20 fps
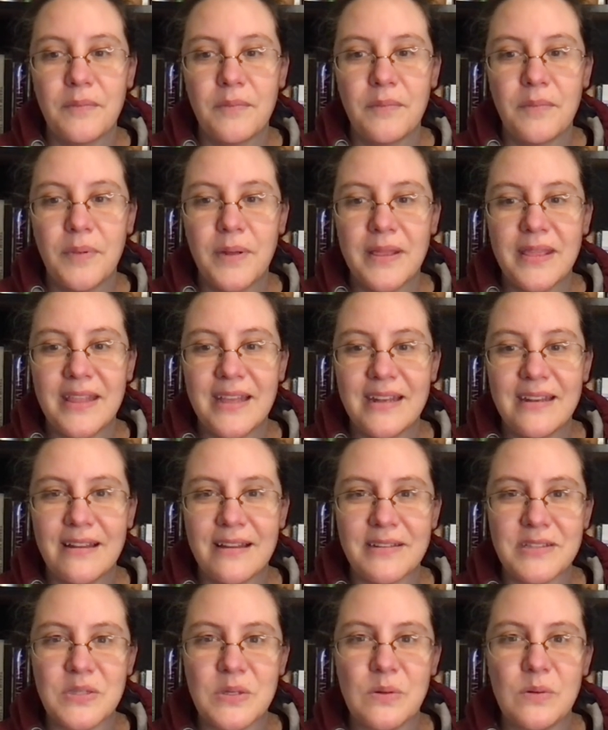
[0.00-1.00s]
but then
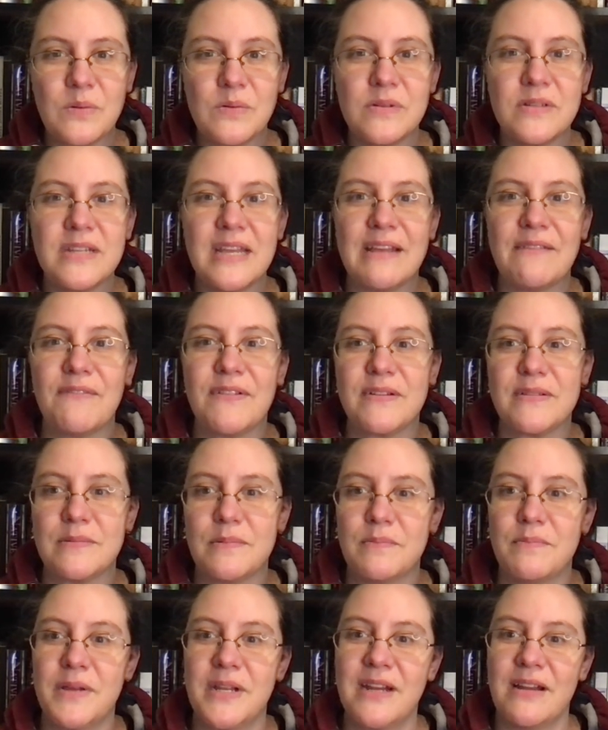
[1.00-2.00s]
also Dave has
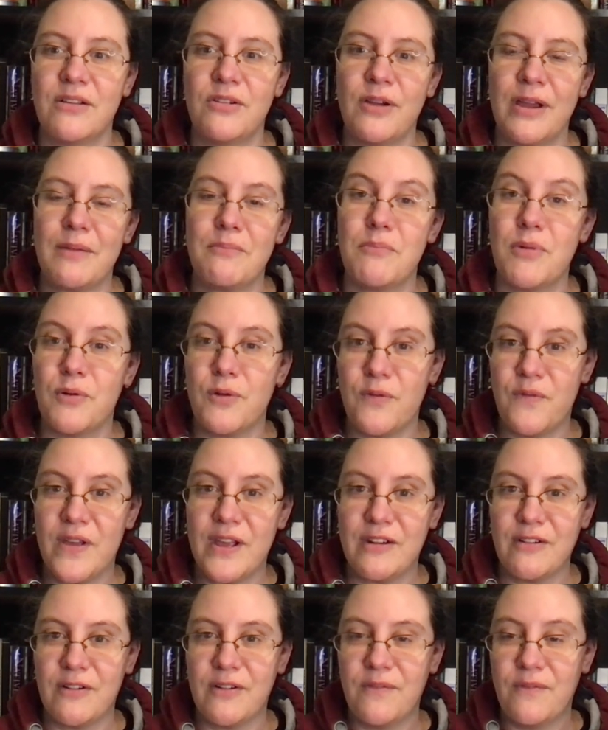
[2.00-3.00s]
been a great
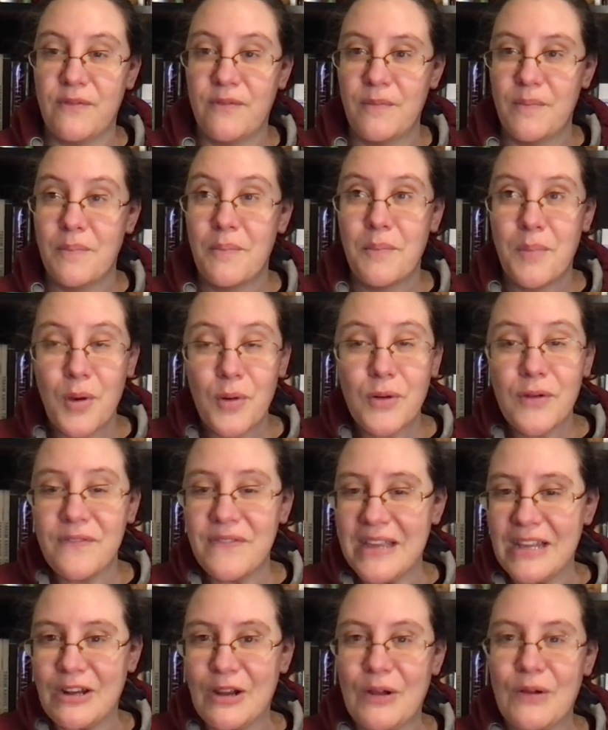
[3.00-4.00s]
motivator
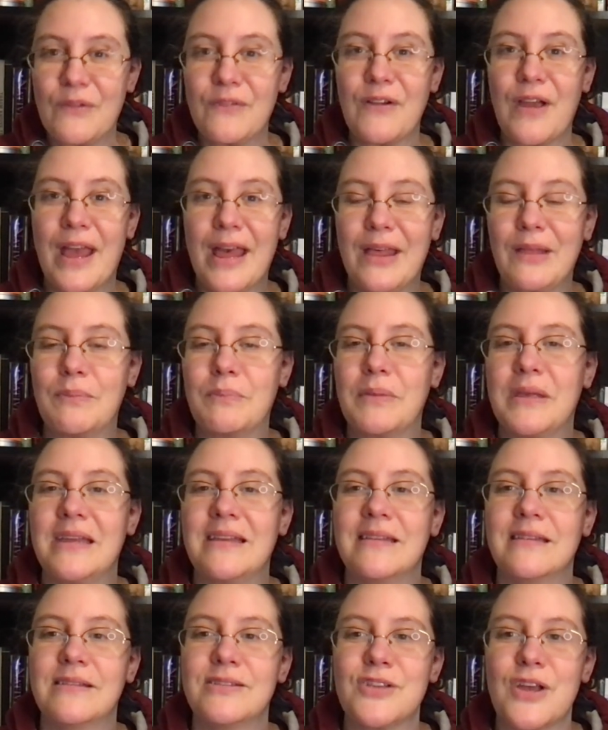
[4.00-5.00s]
for
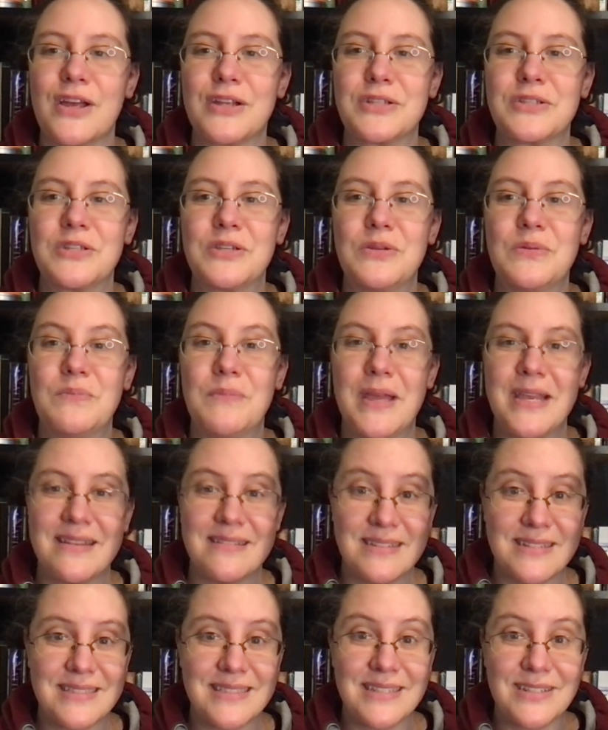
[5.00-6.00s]
helping Josh to make
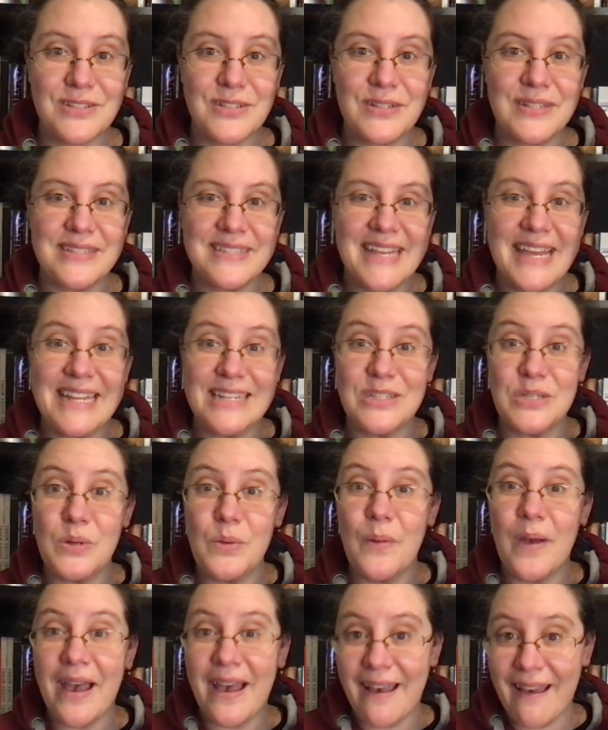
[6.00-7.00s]
decisions and
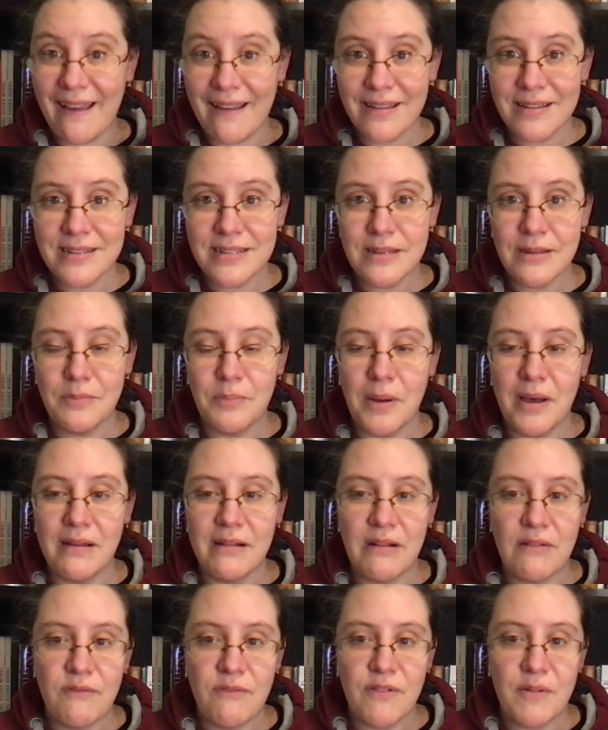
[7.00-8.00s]
to act
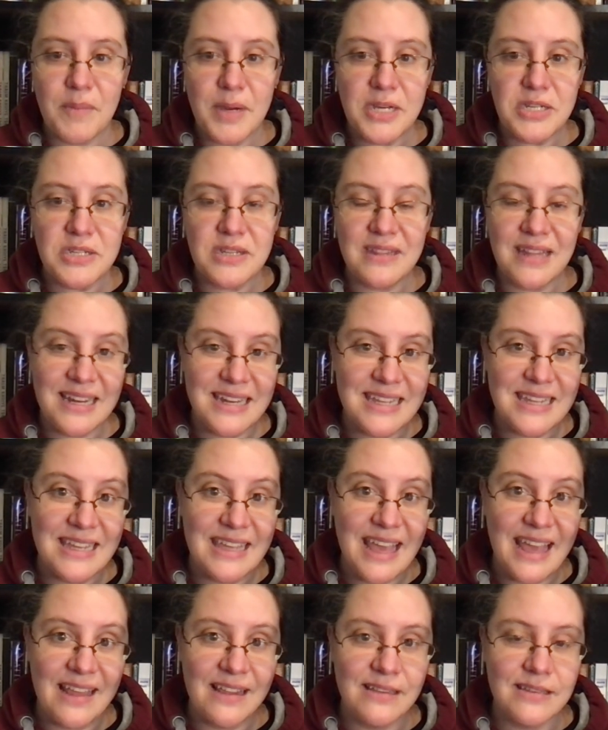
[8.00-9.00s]
upon information that he
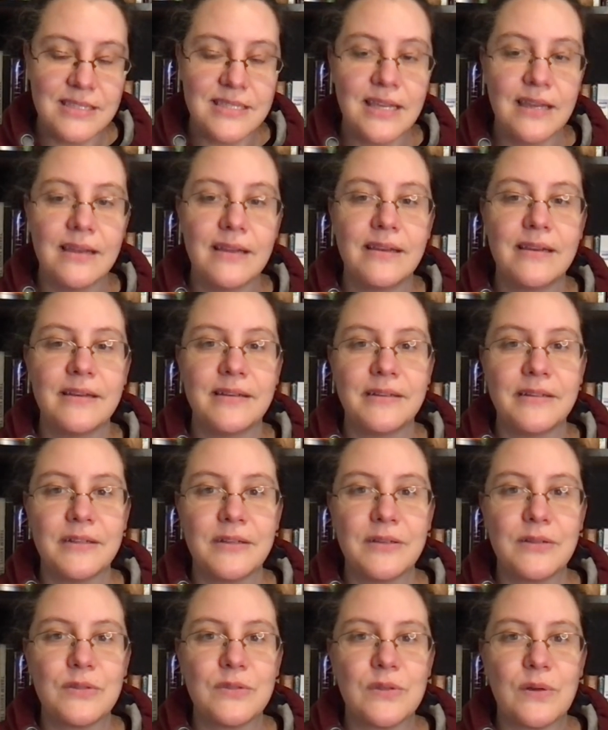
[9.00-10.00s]
gains.
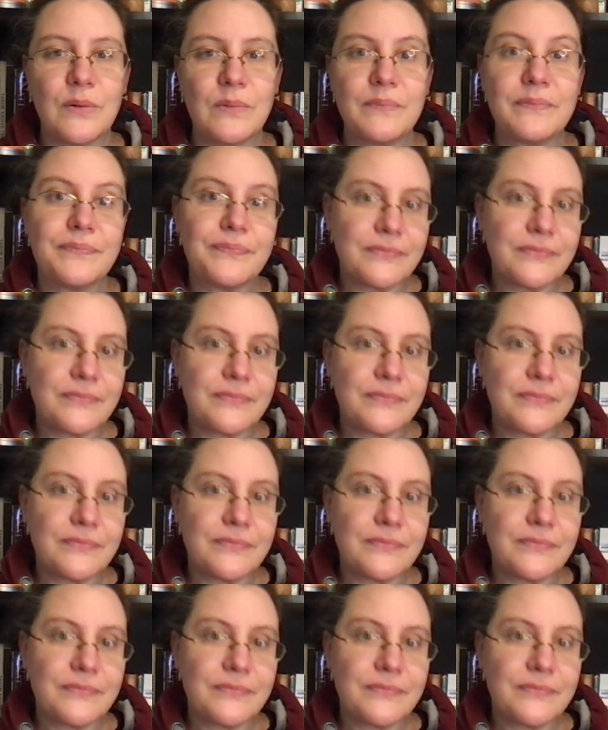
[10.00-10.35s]
So